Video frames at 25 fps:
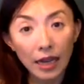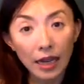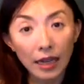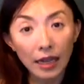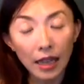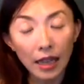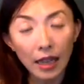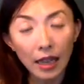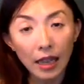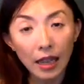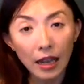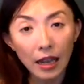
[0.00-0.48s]

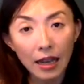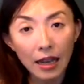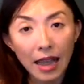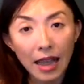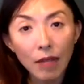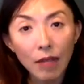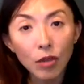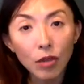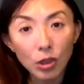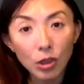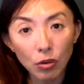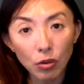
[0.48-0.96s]

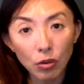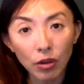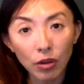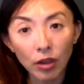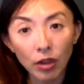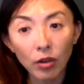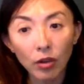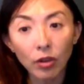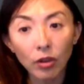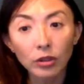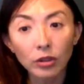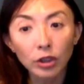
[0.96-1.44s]
language
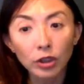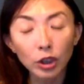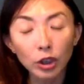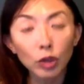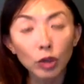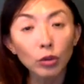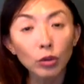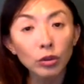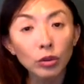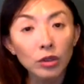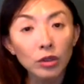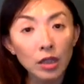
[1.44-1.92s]
creators
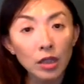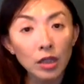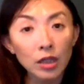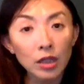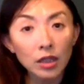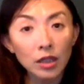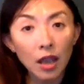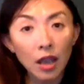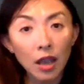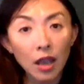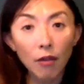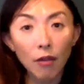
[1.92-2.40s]
use
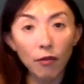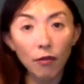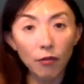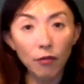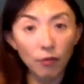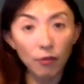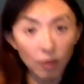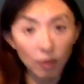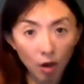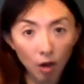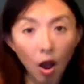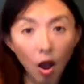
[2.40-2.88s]
this,
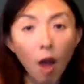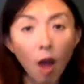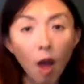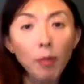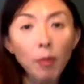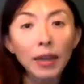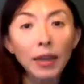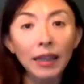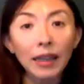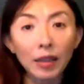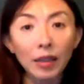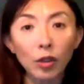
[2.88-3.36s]

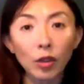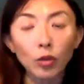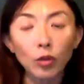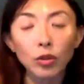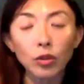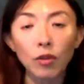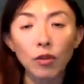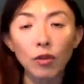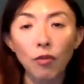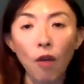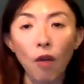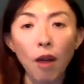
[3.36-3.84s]
commonly use
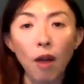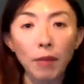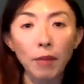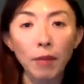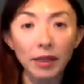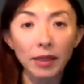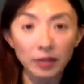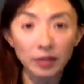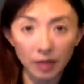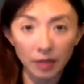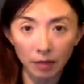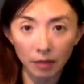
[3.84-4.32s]
a
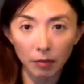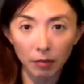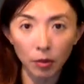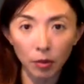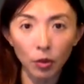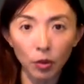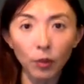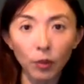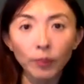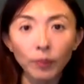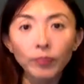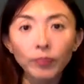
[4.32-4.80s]
farming
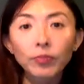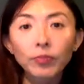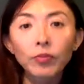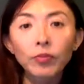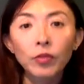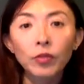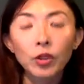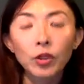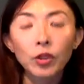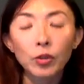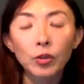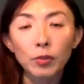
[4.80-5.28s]
symbol
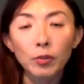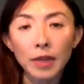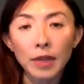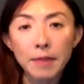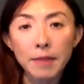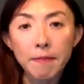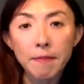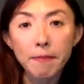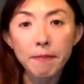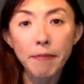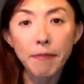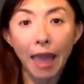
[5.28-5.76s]
to
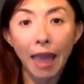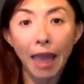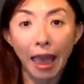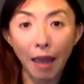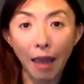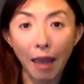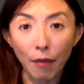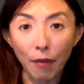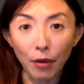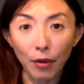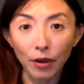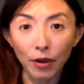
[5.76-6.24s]
mean
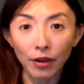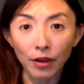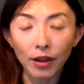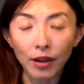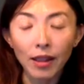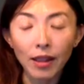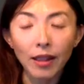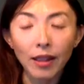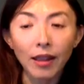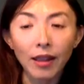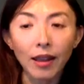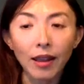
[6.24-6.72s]
power,
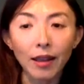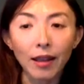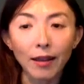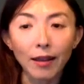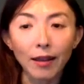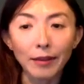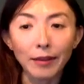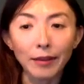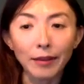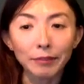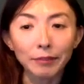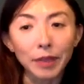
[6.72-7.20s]

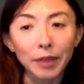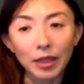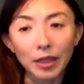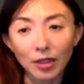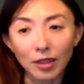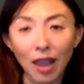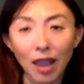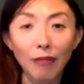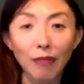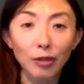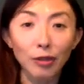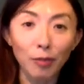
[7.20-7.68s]
because you
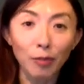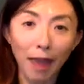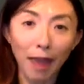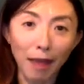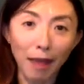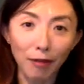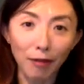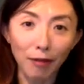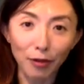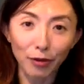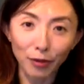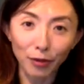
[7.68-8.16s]
have to
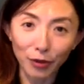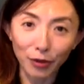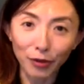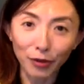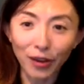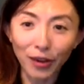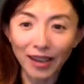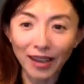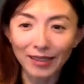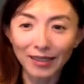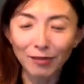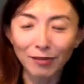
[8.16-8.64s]
power through
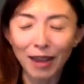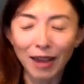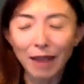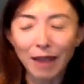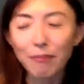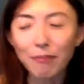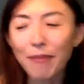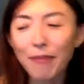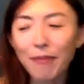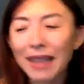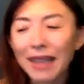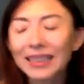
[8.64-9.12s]
it, right?
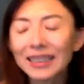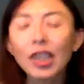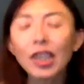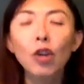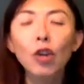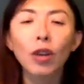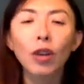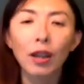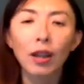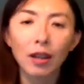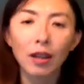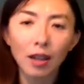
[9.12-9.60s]

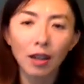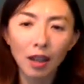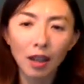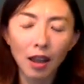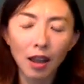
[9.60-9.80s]
Muscular